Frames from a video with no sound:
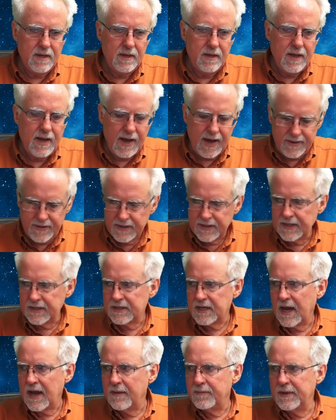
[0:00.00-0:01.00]
I think it's
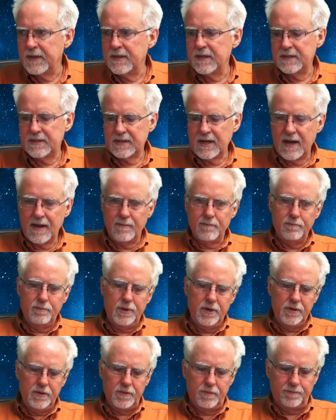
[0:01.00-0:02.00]
happy this time.
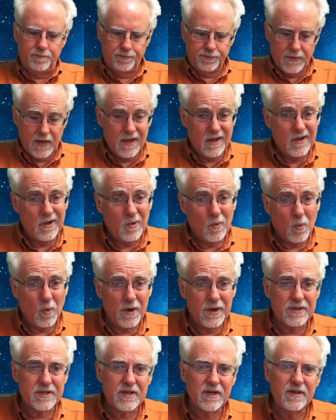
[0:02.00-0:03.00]
Boom. What
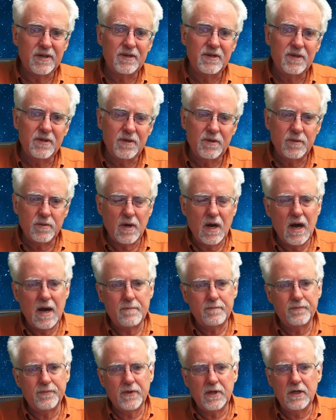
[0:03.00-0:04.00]
it's going to do, uh,
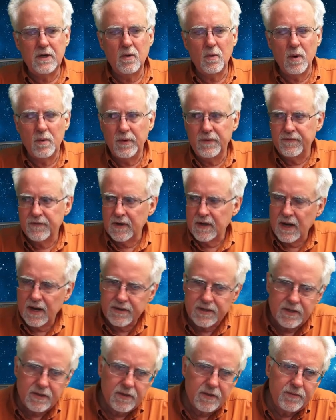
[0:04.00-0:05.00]
you know what we forgot
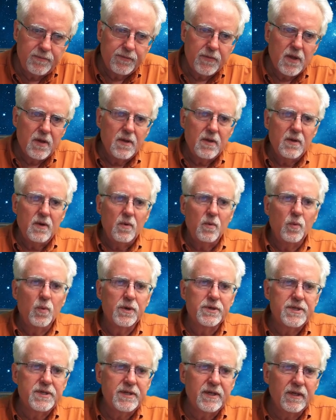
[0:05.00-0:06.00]
to do? We're
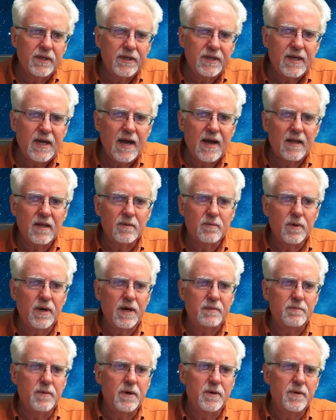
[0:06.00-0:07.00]
still in calibrate
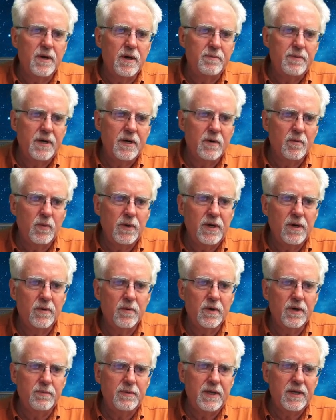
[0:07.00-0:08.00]
mode up here, and we don't want
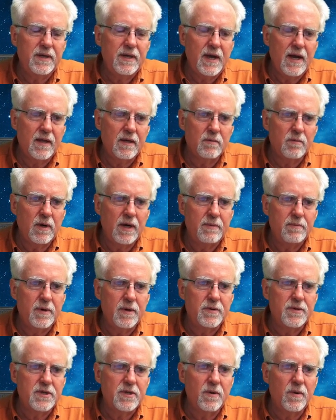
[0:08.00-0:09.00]
to be in calibrate
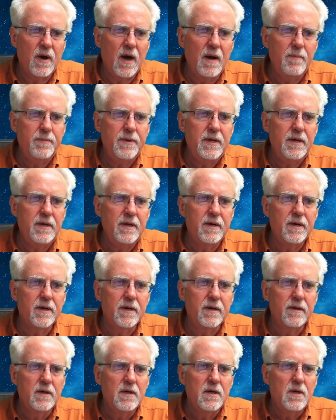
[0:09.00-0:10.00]
mode. So up
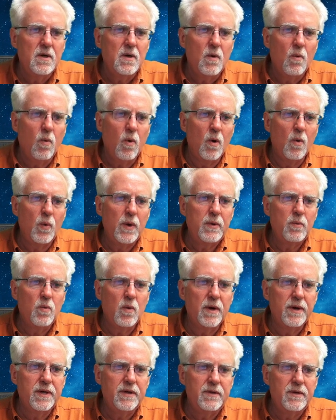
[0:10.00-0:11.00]
here, what we
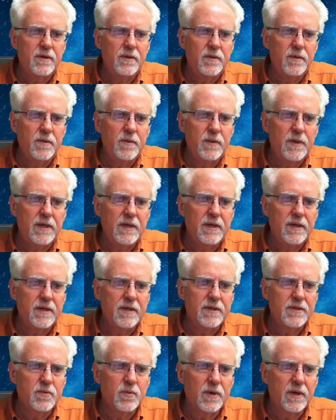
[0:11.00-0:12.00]
want to do
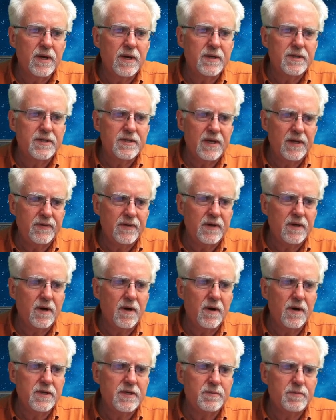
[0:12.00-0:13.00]
is we're going to set the
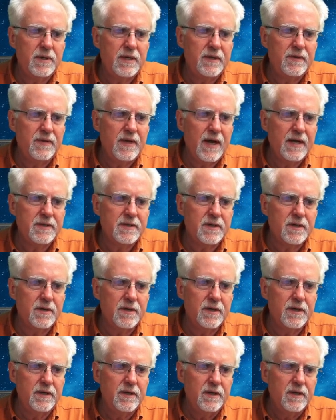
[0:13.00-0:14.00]
car speed. That's
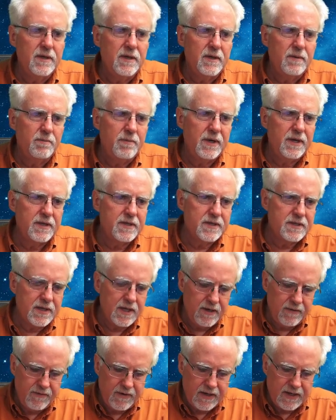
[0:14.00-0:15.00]
good. But instead
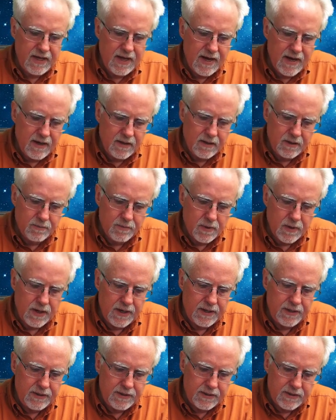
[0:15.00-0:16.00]
of a
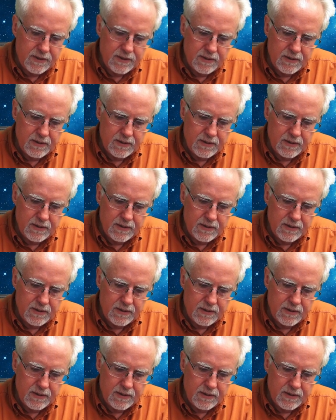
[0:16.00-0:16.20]
calibrate,